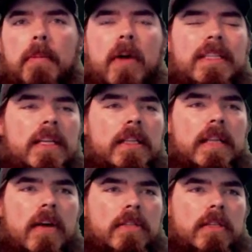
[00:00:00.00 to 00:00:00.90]
About
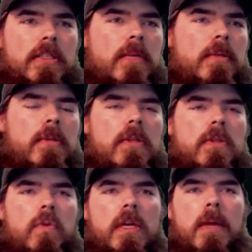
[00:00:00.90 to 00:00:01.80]
10,000 seems to be the
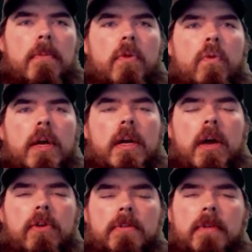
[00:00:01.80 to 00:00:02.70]
sweet number when
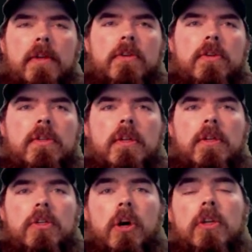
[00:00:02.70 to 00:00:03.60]
other sponsors
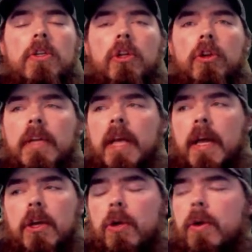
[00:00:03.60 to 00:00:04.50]
start to look
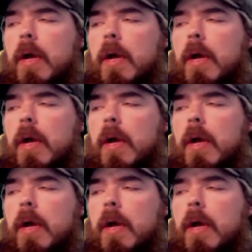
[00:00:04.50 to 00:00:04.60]
at you